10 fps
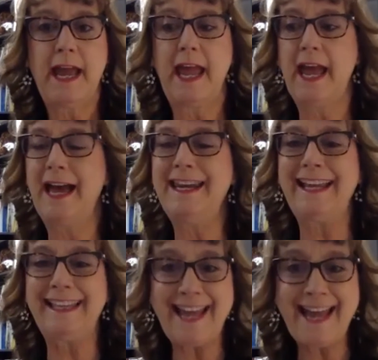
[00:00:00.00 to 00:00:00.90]
And
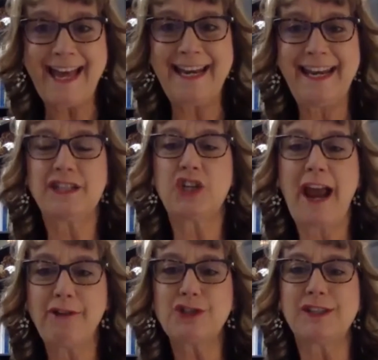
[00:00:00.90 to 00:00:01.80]
again, it
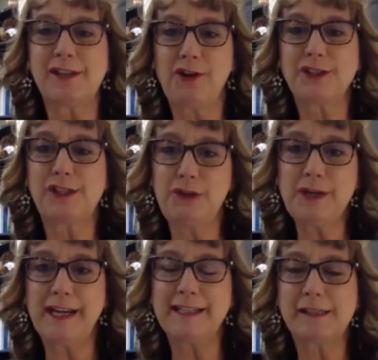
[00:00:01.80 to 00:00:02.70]
challenges all
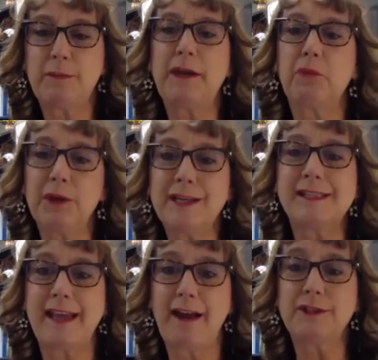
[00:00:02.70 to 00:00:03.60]
students, but it really
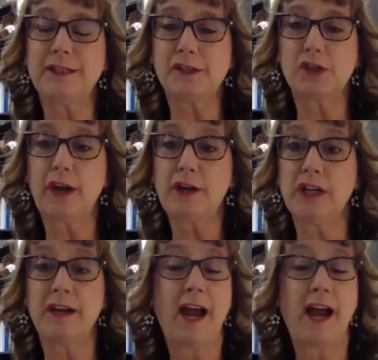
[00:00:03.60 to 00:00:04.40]
scaffolds instruction.